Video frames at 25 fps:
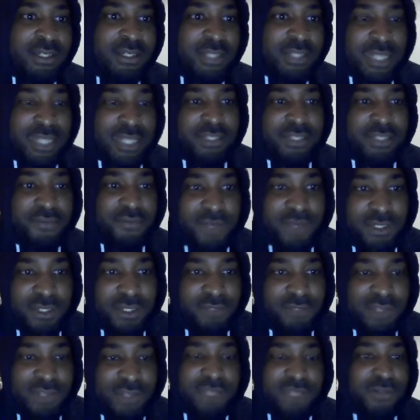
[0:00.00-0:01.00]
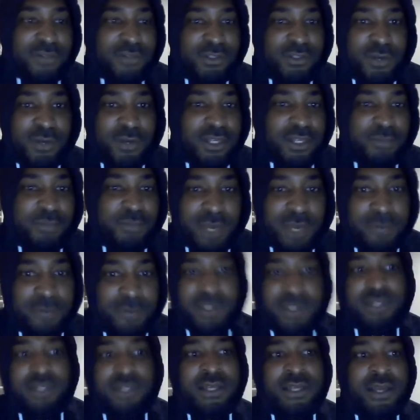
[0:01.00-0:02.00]
That's the thing. Rashford's not an
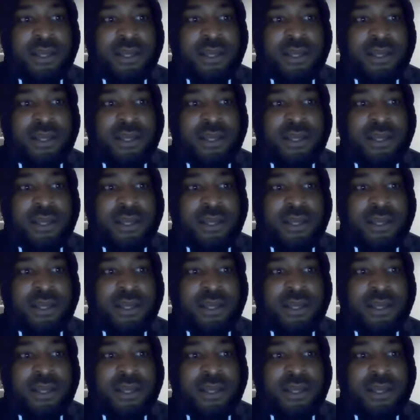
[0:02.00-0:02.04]
Mbappe.